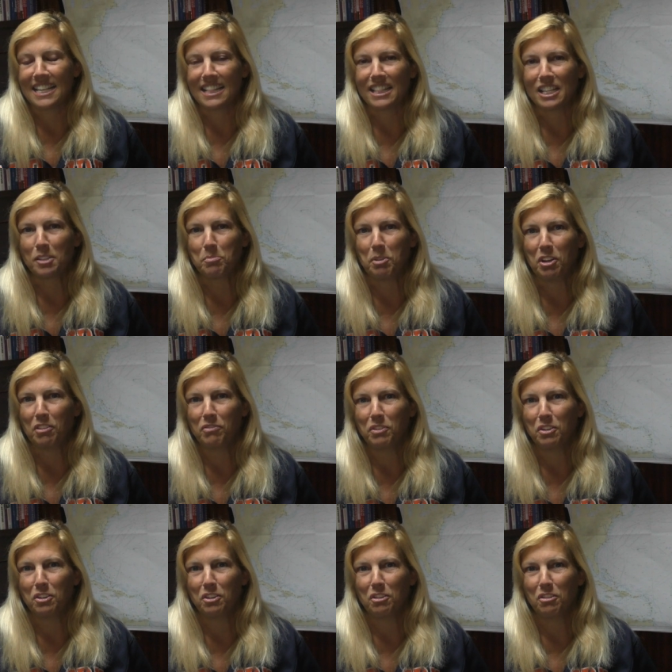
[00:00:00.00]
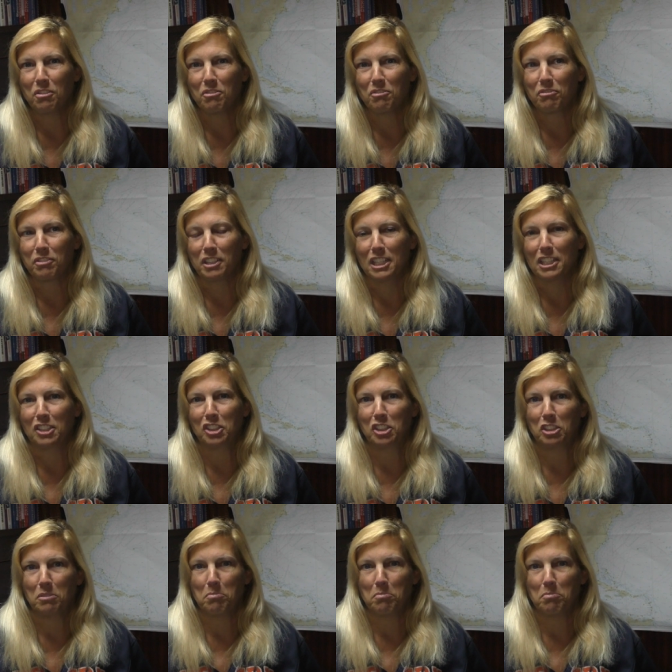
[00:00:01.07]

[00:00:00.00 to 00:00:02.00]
in this beautiful French